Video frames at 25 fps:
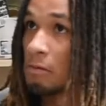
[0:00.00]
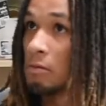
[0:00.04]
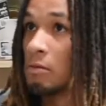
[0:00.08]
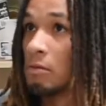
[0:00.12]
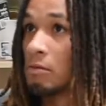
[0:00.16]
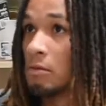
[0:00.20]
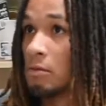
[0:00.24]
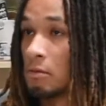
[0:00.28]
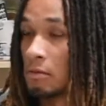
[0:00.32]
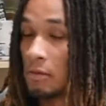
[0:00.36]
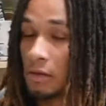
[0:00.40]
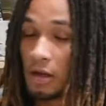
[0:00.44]

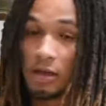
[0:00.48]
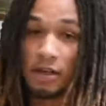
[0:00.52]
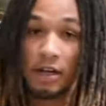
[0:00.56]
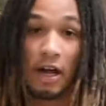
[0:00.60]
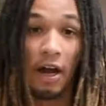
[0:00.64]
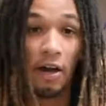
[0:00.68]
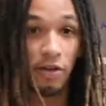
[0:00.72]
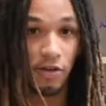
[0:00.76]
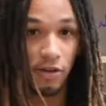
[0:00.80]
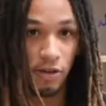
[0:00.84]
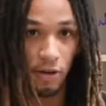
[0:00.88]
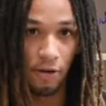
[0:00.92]
Now
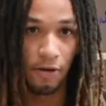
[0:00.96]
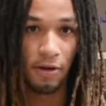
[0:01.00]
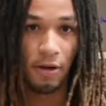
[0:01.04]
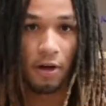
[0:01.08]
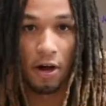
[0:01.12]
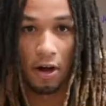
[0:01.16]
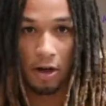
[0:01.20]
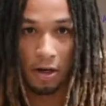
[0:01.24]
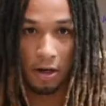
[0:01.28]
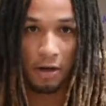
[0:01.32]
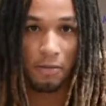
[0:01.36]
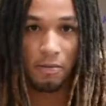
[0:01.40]
it's starting to
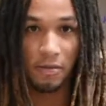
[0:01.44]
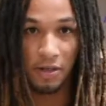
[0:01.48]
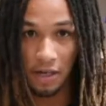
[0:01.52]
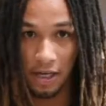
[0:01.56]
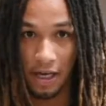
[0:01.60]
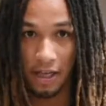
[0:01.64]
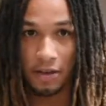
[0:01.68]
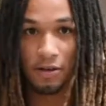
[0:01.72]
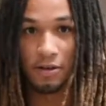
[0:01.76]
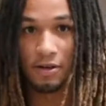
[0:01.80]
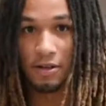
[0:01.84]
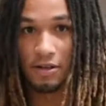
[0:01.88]
all come
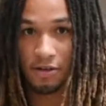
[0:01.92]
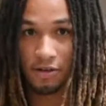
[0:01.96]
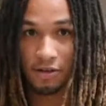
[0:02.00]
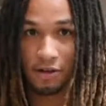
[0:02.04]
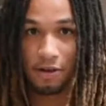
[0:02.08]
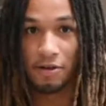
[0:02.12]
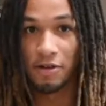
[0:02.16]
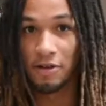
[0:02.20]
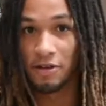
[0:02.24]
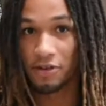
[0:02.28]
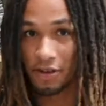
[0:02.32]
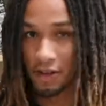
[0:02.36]
together and it's
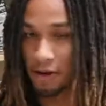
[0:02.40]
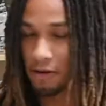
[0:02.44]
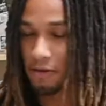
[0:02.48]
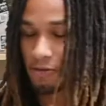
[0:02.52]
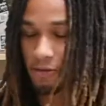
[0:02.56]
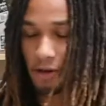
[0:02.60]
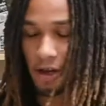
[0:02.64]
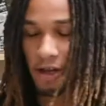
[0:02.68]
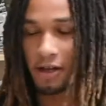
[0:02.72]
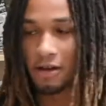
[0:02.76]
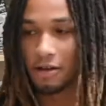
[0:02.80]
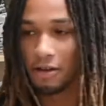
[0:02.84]
starting to sound
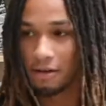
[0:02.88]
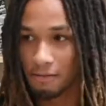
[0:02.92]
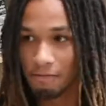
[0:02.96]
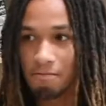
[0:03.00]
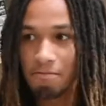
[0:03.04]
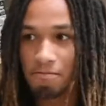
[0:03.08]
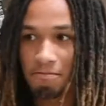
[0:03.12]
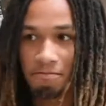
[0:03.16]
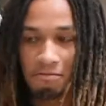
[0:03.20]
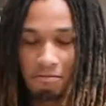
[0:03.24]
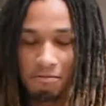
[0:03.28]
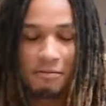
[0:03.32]
right,
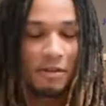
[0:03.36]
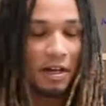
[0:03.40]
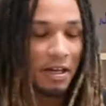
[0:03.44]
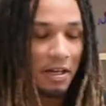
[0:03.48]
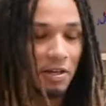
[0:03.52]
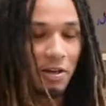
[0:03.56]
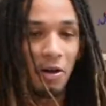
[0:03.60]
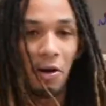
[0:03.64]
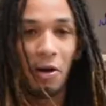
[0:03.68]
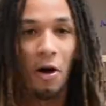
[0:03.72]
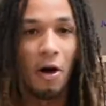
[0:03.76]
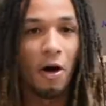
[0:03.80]

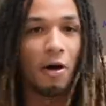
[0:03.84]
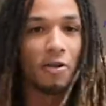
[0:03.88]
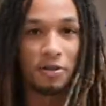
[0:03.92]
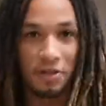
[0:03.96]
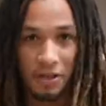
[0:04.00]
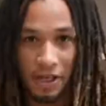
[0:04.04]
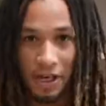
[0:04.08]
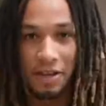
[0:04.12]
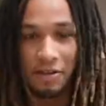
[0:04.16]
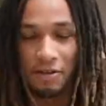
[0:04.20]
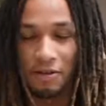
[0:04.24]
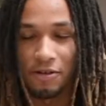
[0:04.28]
all
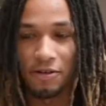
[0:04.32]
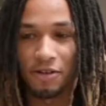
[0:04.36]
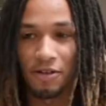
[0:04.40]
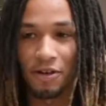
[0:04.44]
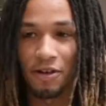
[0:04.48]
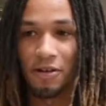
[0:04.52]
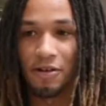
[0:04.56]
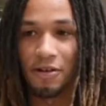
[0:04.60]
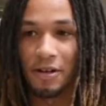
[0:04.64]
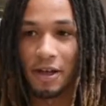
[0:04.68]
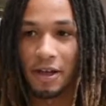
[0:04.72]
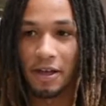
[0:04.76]
together.
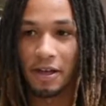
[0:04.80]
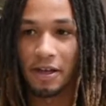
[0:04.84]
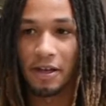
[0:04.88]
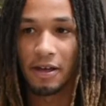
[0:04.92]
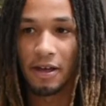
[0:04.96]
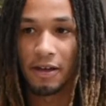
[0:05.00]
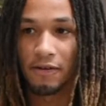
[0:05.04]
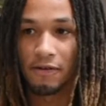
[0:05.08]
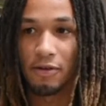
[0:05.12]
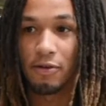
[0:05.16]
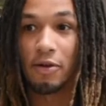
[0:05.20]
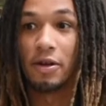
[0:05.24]
So if
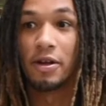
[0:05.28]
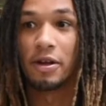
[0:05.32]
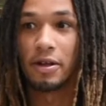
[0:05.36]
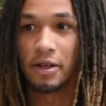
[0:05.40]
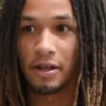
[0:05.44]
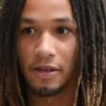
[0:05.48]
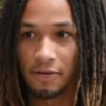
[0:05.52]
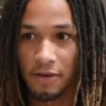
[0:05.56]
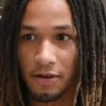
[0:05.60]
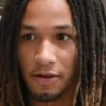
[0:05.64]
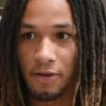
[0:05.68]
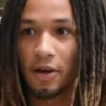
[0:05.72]
you want it
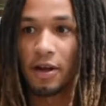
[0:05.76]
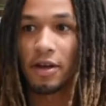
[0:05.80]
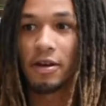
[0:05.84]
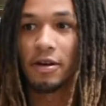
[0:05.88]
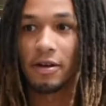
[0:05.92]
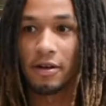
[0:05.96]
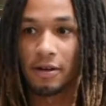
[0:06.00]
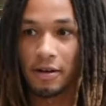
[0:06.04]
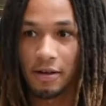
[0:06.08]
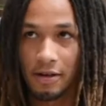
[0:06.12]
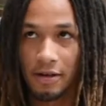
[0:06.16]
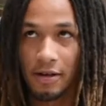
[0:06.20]
even
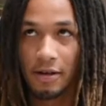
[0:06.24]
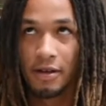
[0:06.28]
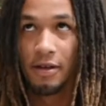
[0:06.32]
quicker,